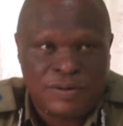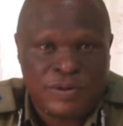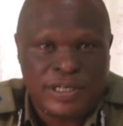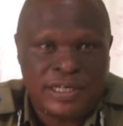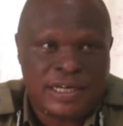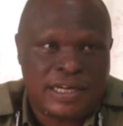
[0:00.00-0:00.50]

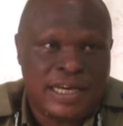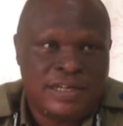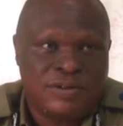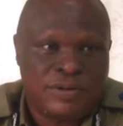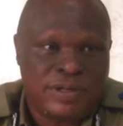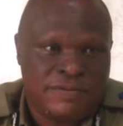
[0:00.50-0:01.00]
we
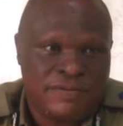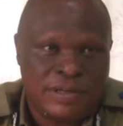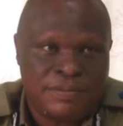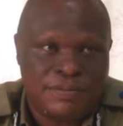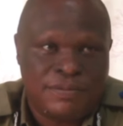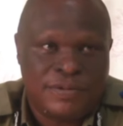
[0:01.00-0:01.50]
declined to give
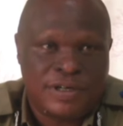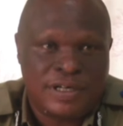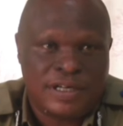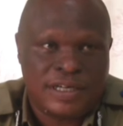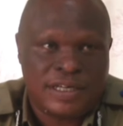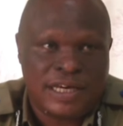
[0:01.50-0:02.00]
them
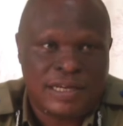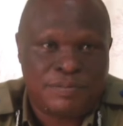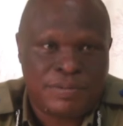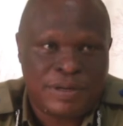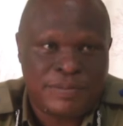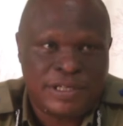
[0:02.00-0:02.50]
uh,
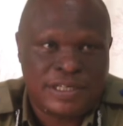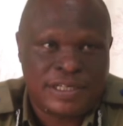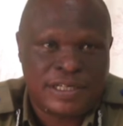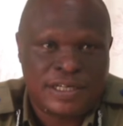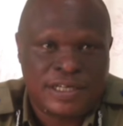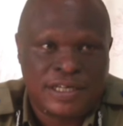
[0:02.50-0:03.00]
that
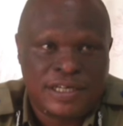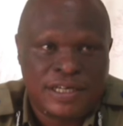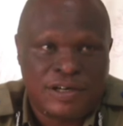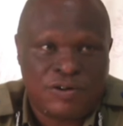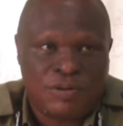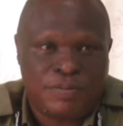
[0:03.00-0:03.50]
permit
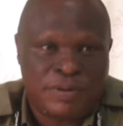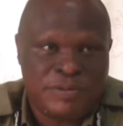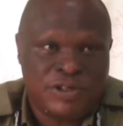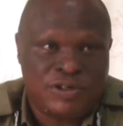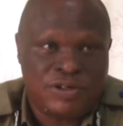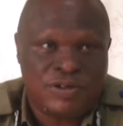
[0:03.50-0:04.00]
or
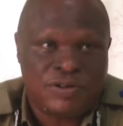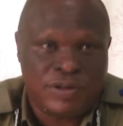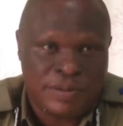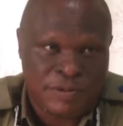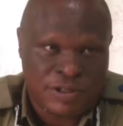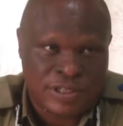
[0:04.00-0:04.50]
permission to
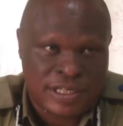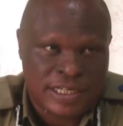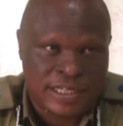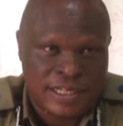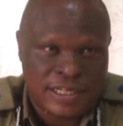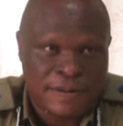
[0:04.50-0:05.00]

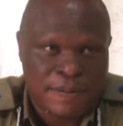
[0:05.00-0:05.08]
demonstrate.